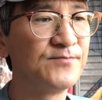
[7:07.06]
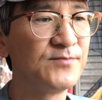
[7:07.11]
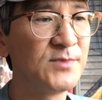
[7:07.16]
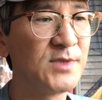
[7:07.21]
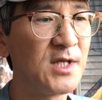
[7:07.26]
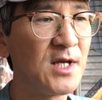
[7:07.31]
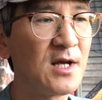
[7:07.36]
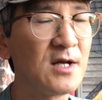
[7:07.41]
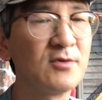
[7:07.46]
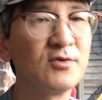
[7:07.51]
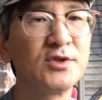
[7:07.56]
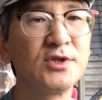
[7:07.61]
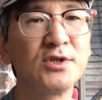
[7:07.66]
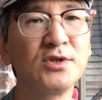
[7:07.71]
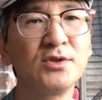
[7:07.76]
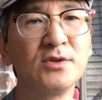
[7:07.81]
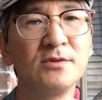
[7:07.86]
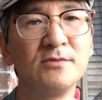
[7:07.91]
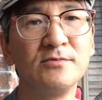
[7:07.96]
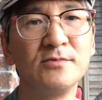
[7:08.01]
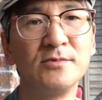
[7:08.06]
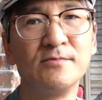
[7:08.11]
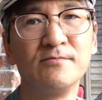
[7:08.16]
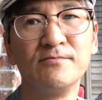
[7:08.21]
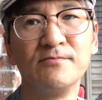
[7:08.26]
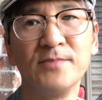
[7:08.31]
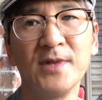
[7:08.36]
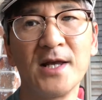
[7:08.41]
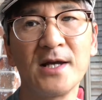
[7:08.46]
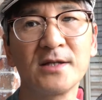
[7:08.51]
the Irish
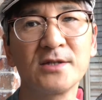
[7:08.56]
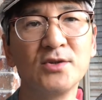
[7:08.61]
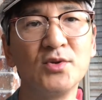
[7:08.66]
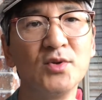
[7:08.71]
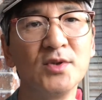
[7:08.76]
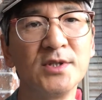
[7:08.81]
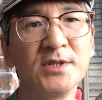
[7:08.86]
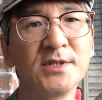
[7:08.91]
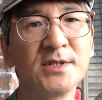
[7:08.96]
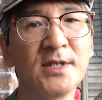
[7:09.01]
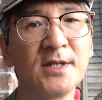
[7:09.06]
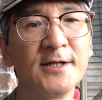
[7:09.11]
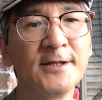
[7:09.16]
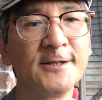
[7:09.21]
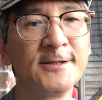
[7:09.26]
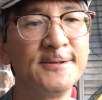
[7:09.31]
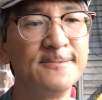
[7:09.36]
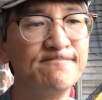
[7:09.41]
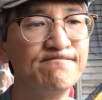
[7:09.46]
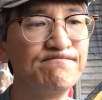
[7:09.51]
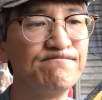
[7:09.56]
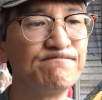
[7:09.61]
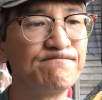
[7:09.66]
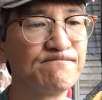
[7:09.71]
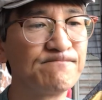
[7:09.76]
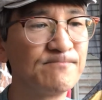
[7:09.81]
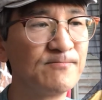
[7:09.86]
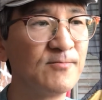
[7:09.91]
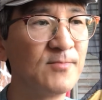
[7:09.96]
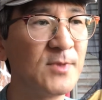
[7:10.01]
Black Twist,
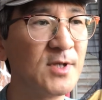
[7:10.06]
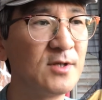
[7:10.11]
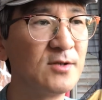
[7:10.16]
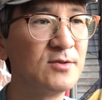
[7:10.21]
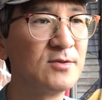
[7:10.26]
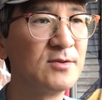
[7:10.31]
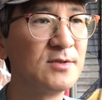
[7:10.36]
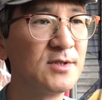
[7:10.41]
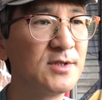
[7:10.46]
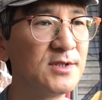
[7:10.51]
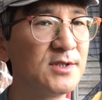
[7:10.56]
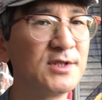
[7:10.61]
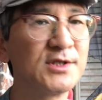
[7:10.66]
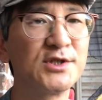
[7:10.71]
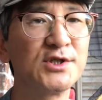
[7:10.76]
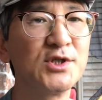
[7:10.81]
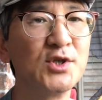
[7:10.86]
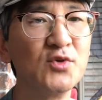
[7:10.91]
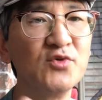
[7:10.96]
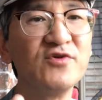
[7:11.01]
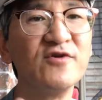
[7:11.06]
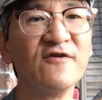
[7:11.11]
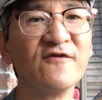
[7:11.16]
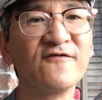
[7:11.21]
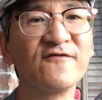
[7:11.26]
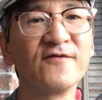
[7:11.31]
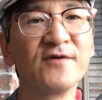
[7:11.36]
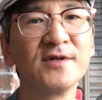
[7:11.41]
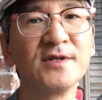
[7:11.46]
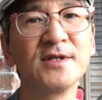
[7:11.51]
just so
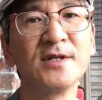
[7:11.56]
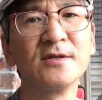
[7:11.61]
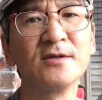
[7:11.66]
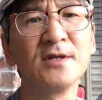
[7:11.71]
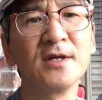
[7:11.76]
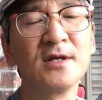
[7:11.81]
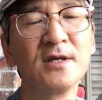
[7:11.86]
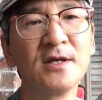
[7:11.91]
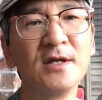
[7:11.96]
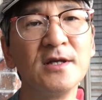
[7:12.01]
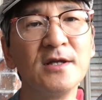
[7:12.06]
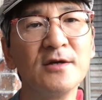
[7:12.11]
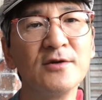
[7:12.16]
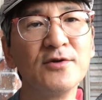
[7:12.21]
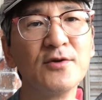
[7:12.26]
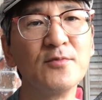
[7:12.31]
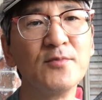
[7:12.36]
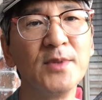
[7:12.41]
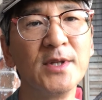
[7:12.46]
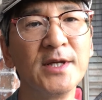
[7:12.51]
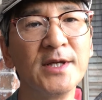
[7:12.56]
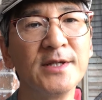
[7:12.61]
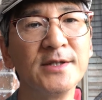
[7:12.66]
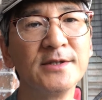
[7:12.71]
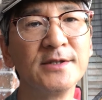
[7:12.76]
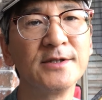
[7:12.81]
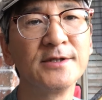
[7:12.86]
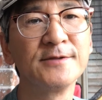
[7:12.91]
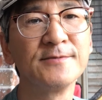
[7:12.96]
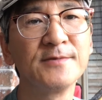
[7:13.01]
different than any other
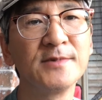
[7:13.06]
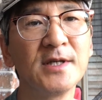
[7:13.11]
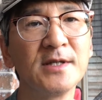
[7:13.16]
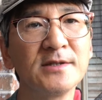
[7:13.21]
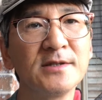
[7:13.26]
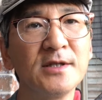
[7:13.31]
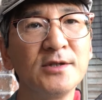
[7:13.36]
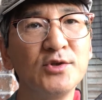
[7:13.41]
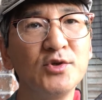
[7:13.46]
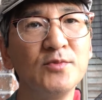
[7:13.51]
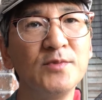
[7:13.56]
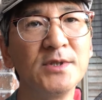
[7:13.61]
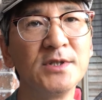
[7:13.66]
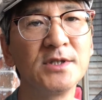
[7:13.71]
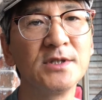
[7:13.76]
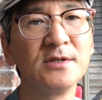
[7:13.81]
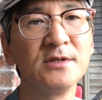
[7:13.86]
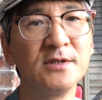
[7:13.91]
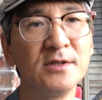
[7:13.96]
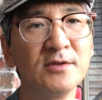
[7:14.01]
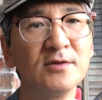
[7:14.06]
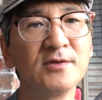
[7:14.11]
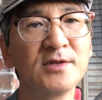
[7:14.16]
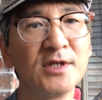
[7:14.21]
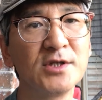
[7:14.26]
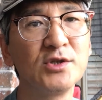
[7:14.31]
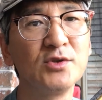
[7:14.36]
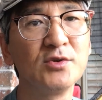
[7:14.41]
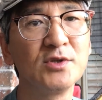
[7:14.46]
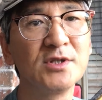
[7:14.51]
blends that you've been, you know,
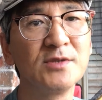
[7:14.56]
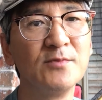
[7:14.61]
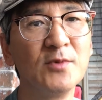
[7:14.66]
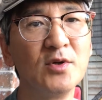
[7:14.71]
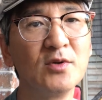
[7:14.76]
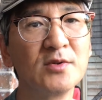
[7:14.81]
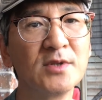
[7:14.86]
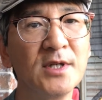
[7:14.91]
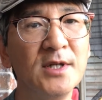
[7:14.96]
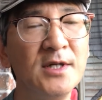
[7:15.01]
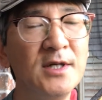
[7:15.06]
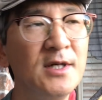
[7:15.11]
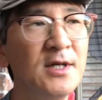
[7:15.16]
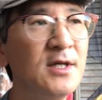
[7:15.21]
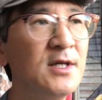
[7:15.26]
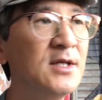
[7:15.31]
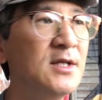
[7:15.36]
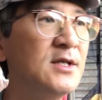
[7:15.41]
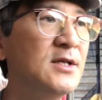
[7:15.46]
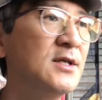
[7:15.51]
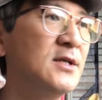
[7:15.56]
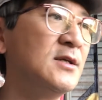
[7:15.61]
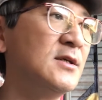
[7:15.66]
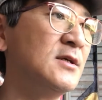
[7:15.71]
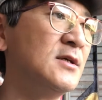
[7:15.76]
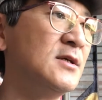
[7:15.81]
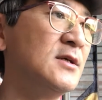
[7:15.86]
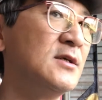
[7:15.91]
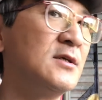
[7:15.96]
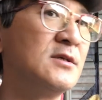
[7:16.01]
that you smoke.
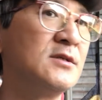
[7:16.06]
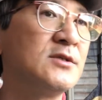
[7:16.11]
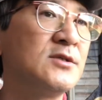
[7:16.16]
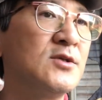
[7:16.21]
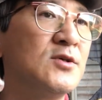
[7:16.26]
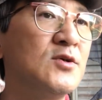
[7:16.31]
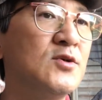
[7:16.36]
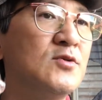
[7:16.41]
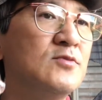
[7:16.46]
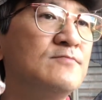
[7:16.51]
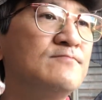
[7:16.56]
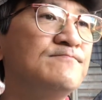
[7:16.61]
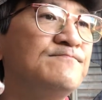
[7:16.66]
So